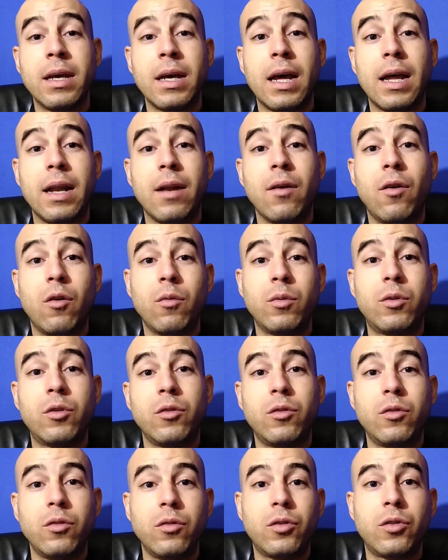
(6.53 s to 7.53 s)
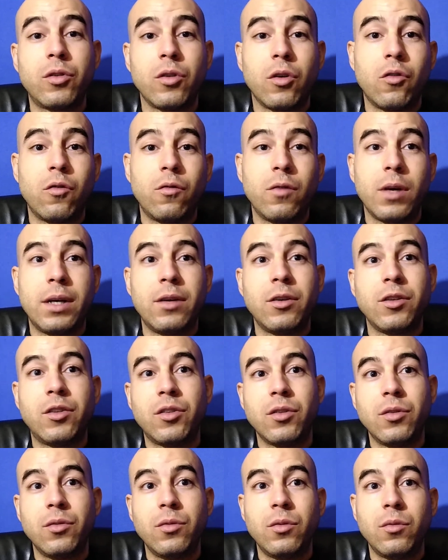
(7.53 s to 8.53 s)
and hope to do so very
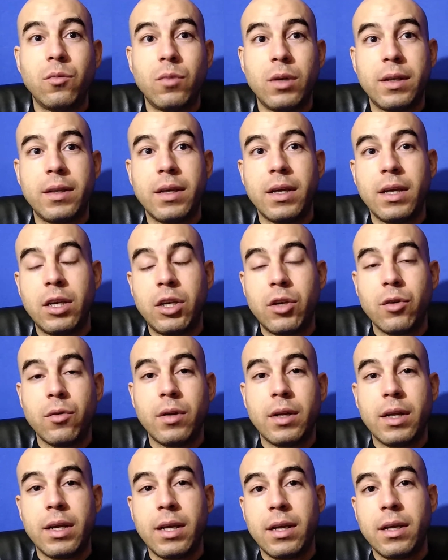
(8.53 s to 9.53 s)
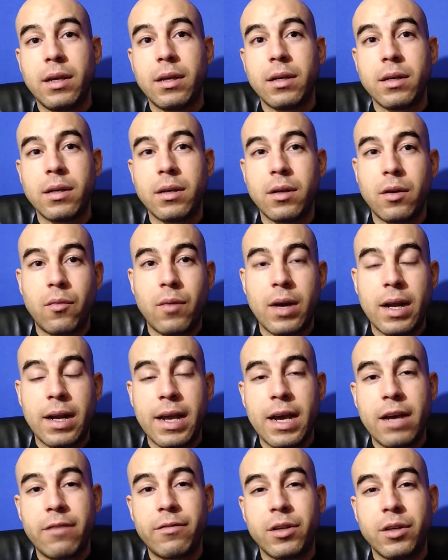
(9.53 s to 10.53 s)
soon with a Q&A right
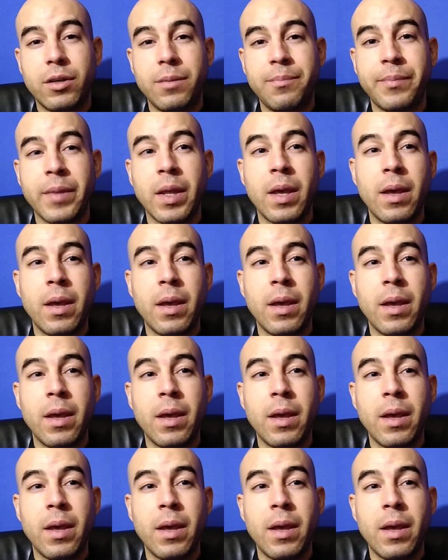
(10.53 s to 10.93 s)
after.